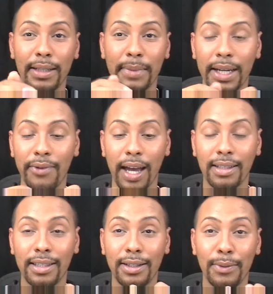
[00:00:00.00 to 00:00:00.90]
as many
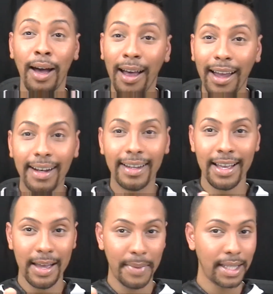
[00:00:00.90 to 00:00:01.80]
rounds as you want.
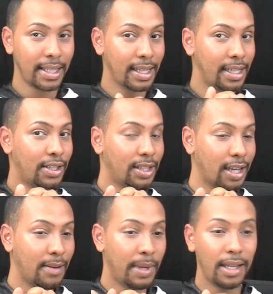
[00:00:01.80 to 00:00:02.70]
Basically, it's just
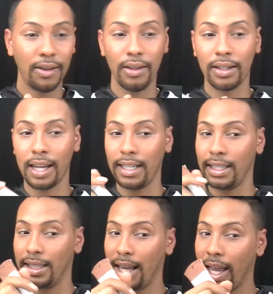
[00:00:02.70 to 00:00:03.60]
going to make you look nice
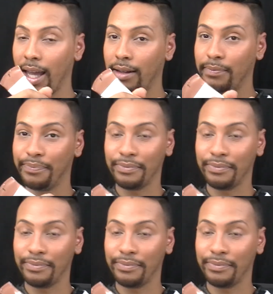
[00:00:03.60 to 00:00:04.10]
and tan.